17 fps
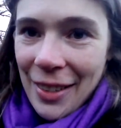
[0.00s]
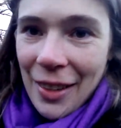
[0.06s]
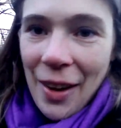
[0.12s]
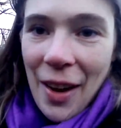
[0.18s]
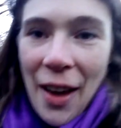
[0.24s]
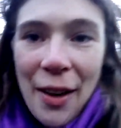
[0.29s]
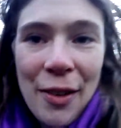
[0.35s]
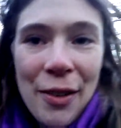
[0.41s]
you
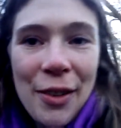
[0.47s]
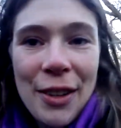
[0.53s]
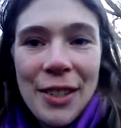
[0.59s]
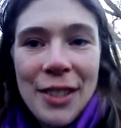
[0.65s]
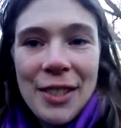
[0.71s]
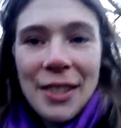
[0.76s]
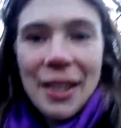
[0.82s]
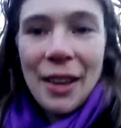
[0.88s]
have of
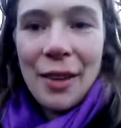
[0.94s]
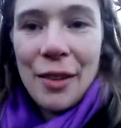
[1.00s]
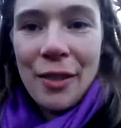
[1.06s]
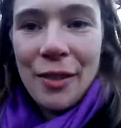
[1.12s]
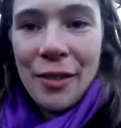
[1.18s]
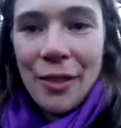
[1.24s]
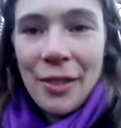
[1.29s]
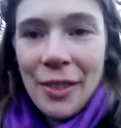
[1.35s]

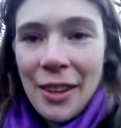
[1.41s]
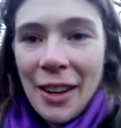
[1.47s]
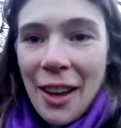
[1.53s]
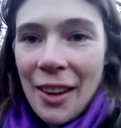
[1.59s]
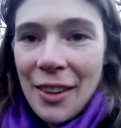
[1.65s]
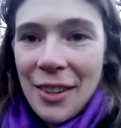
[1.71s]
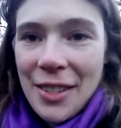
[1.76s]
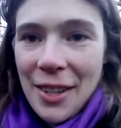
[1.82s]
yourself, that
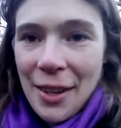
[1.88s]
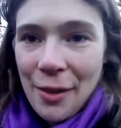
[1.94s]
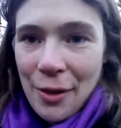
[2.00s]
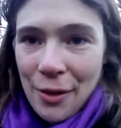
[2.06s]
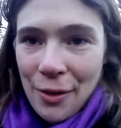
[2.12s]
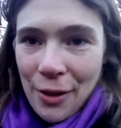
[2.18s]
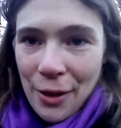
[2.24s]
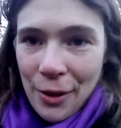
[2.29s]
others have
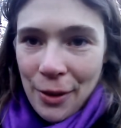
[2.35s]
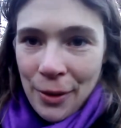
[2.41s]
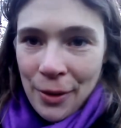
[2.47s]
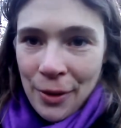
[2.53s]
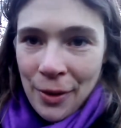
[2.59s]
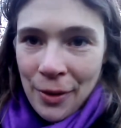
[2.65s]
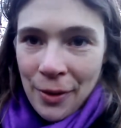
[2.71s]
of you.